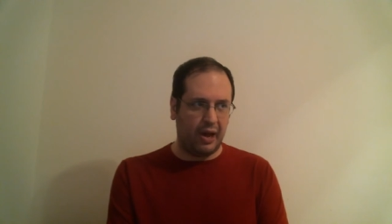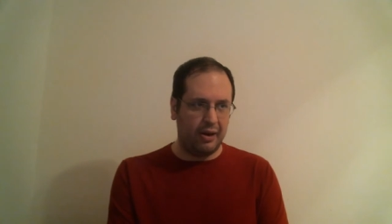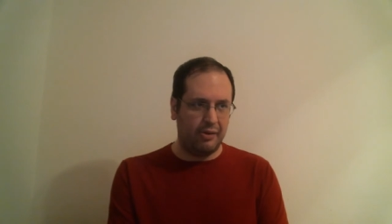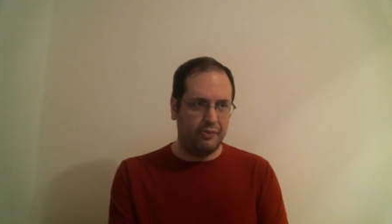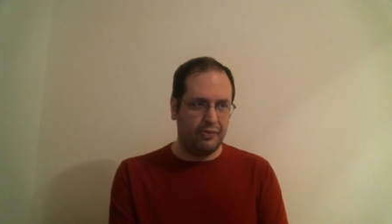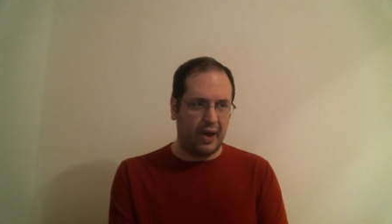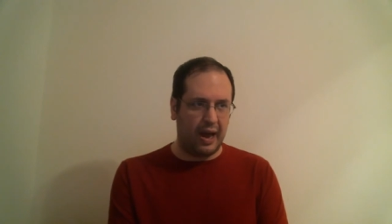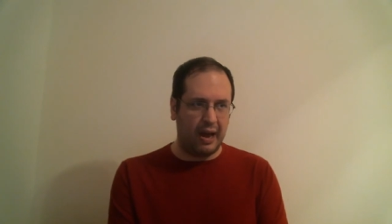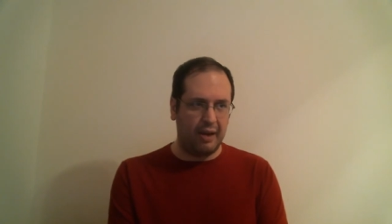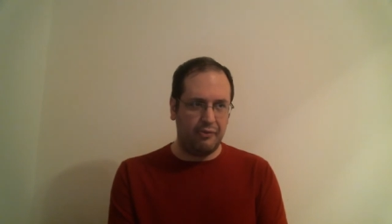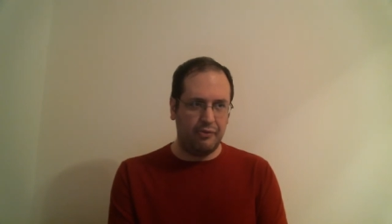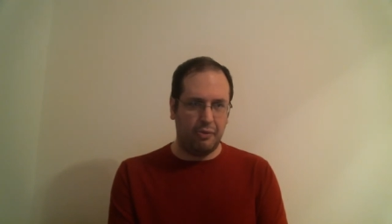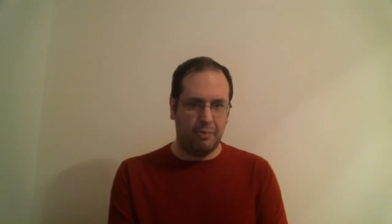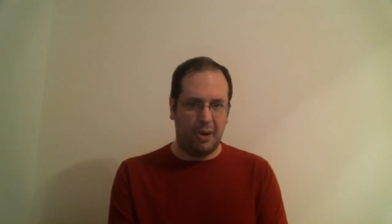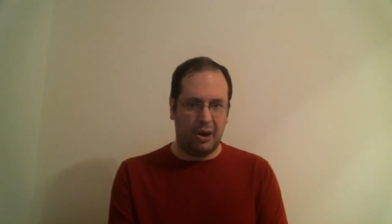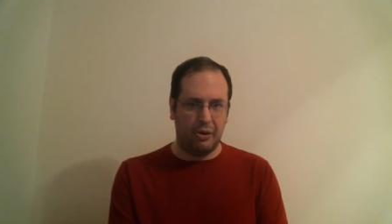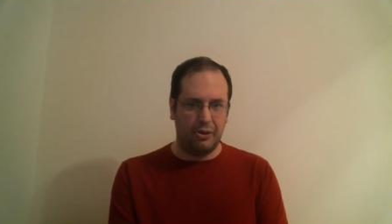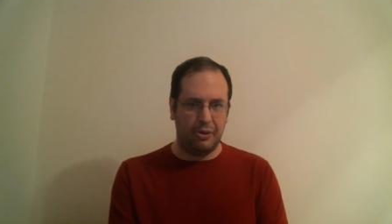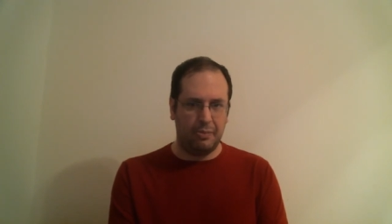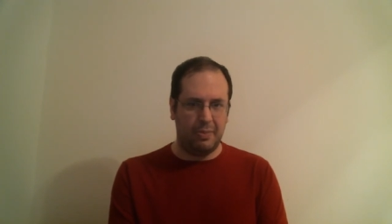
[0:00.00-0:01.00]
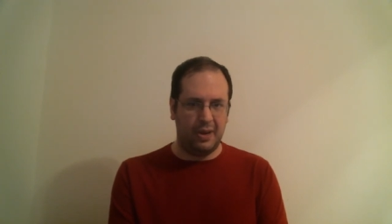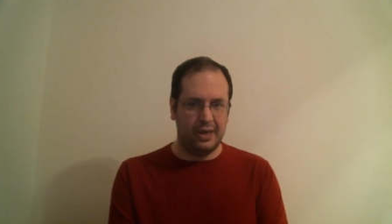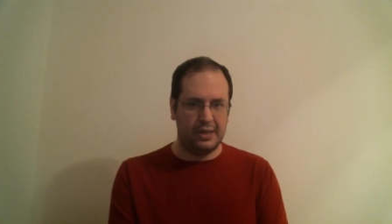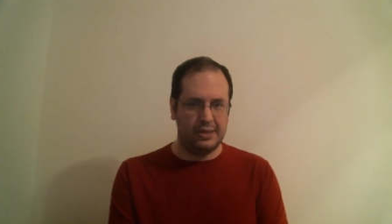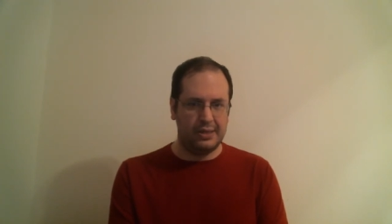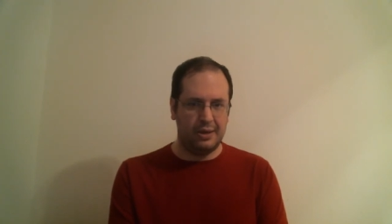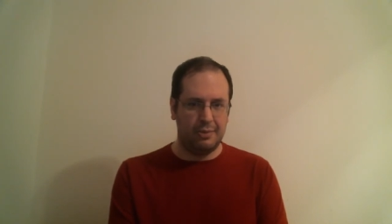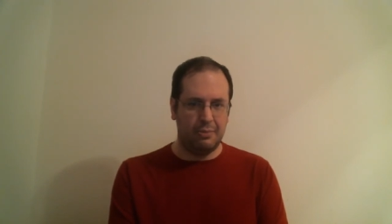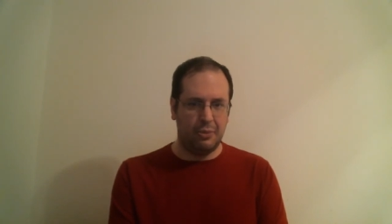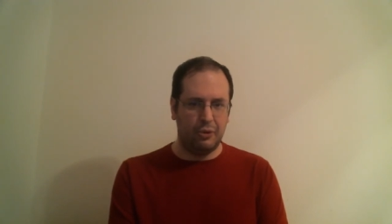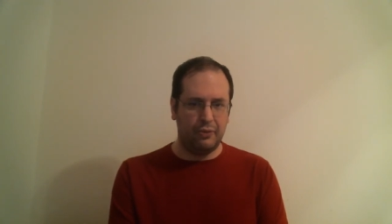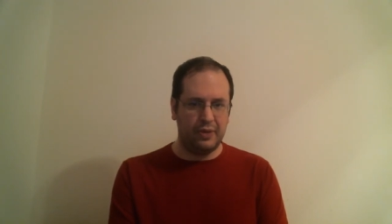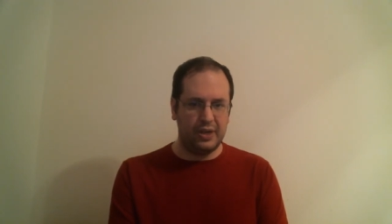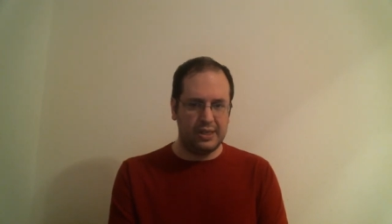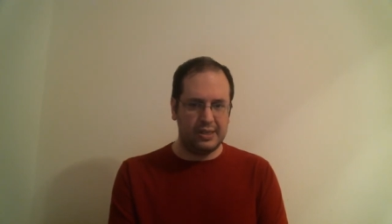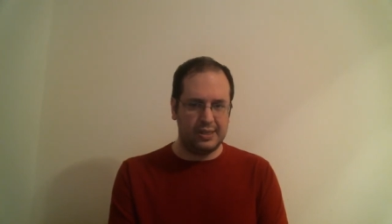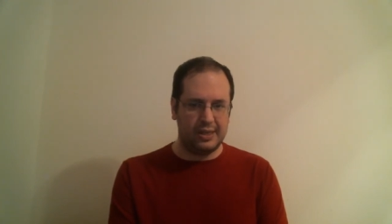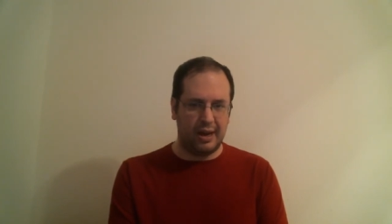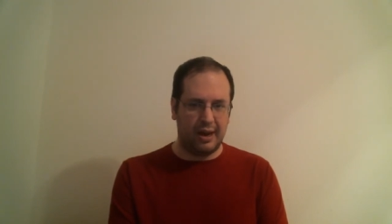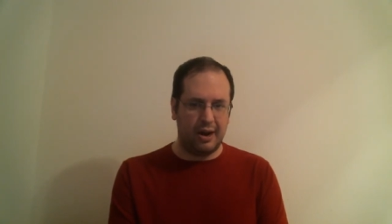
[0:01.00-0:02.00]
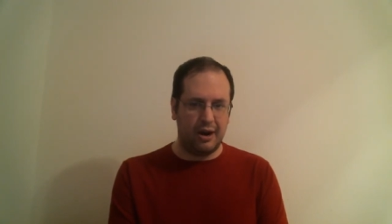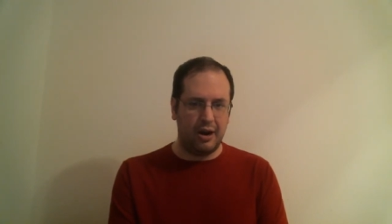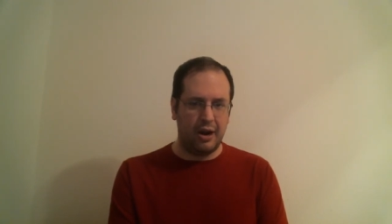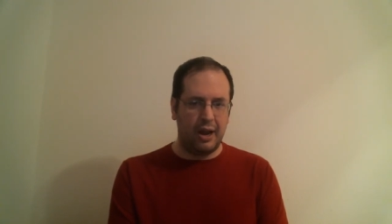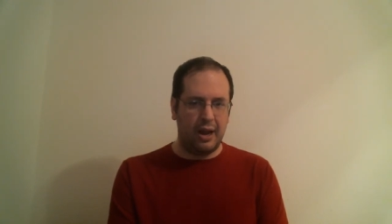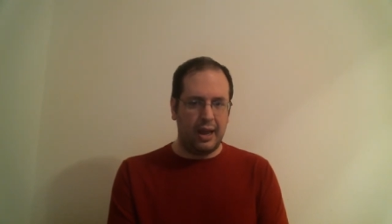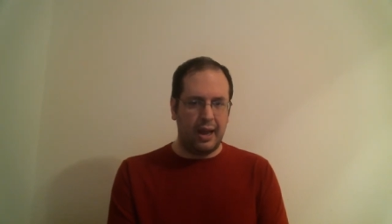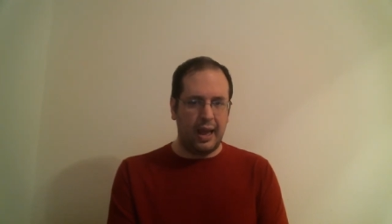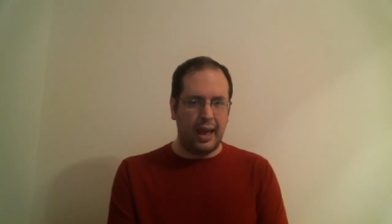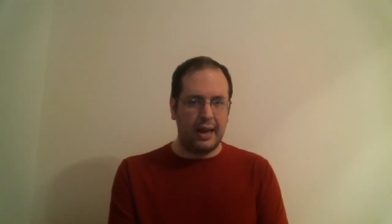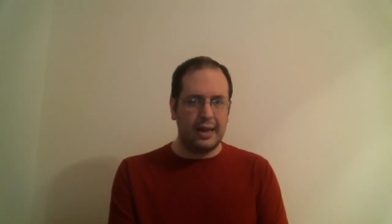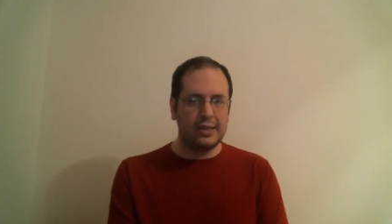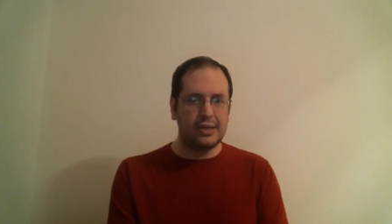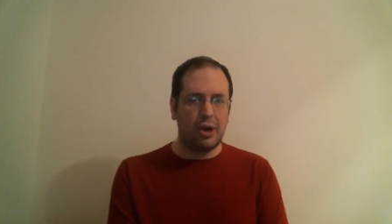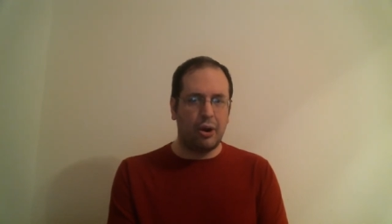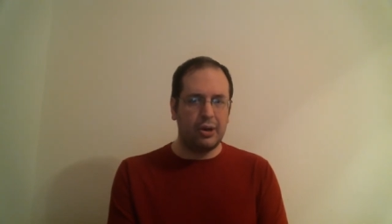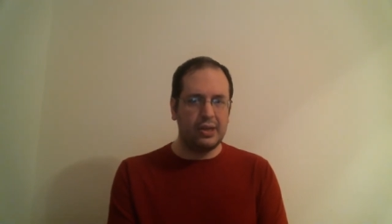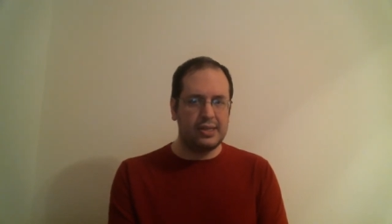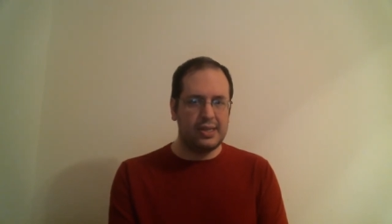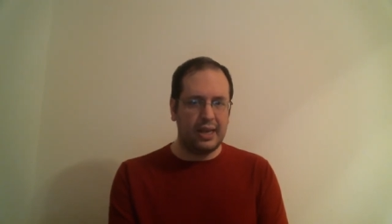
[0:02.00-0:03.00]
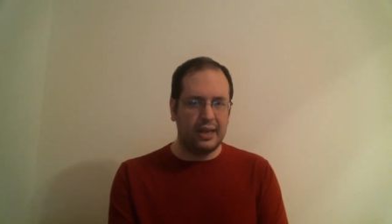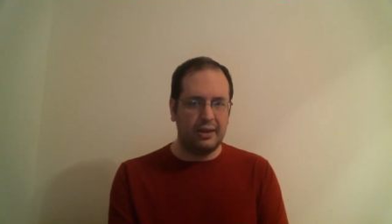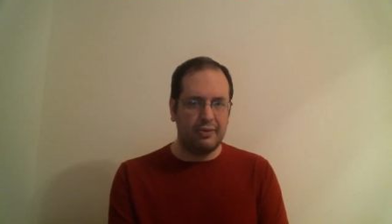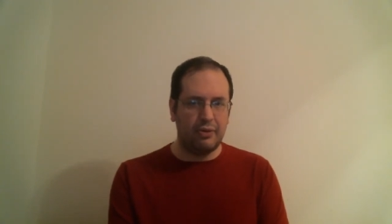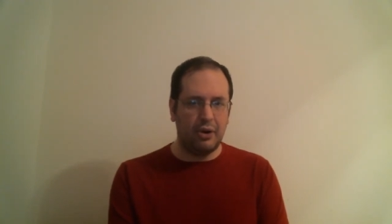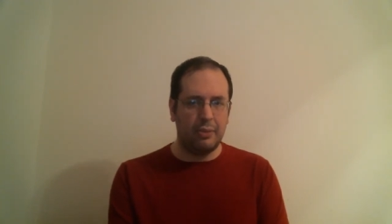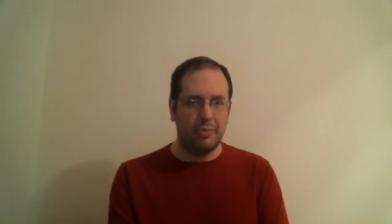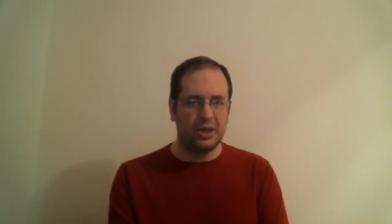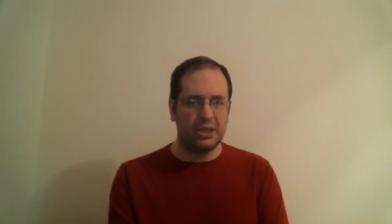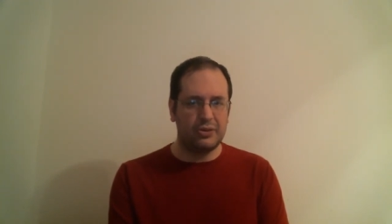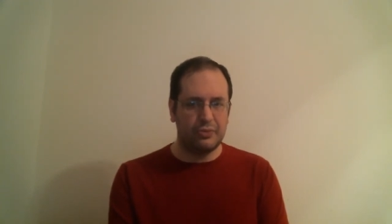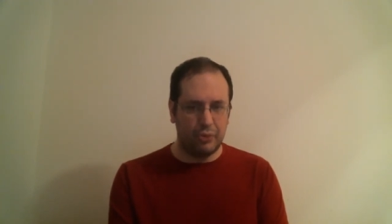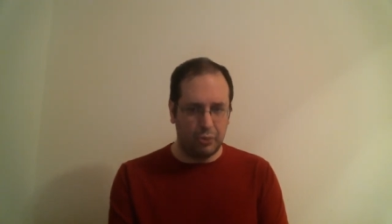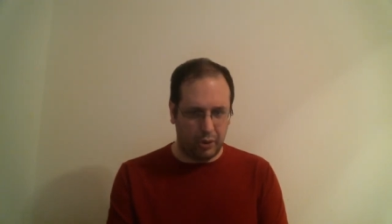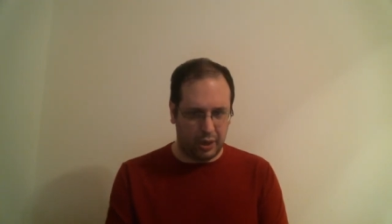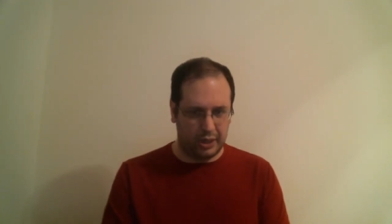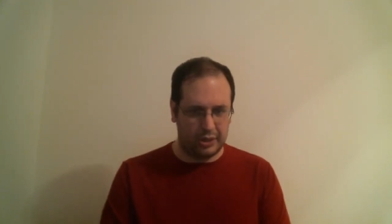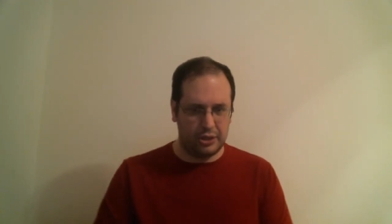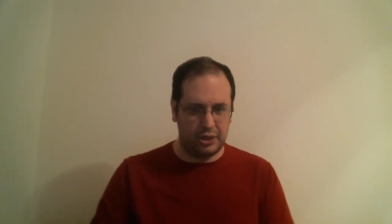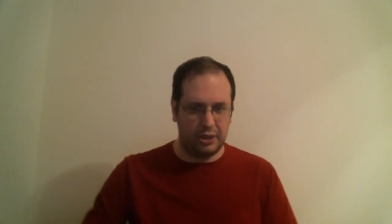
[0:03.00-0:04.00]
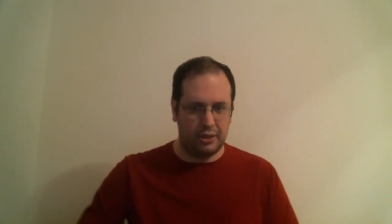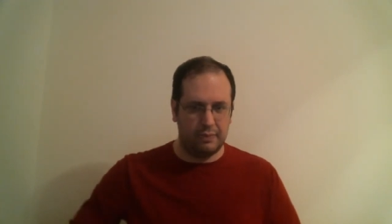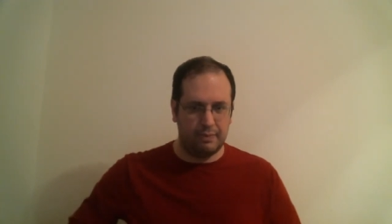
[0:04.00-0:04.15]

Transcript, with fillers: of five for Martha Mason, movie star. And as always, thank you very much for watching.